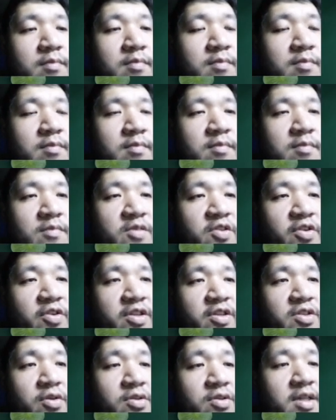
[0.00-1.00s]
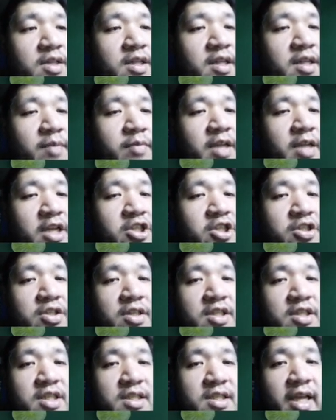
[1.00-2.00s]
There is also the temptation to just
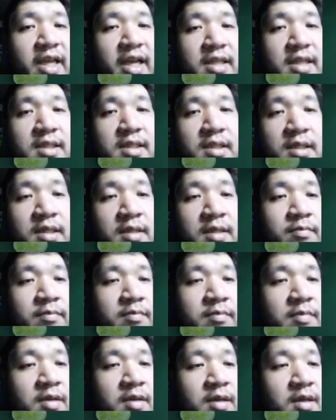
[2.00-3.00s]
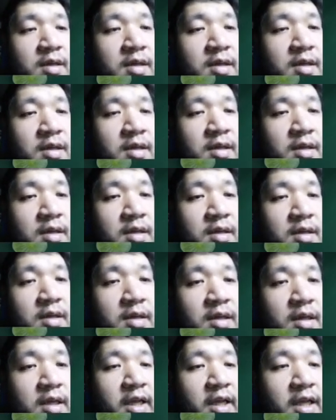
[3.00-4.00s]
cast the
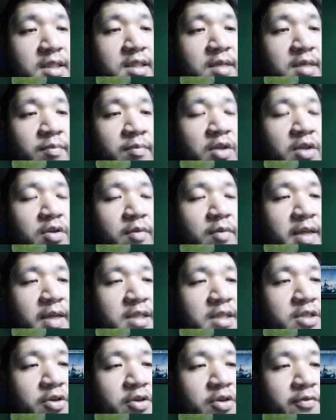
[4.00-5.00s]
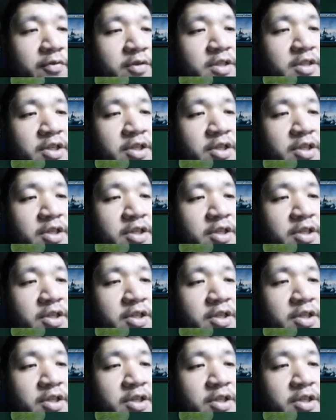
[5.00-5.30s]
Meathook Massacre for 0.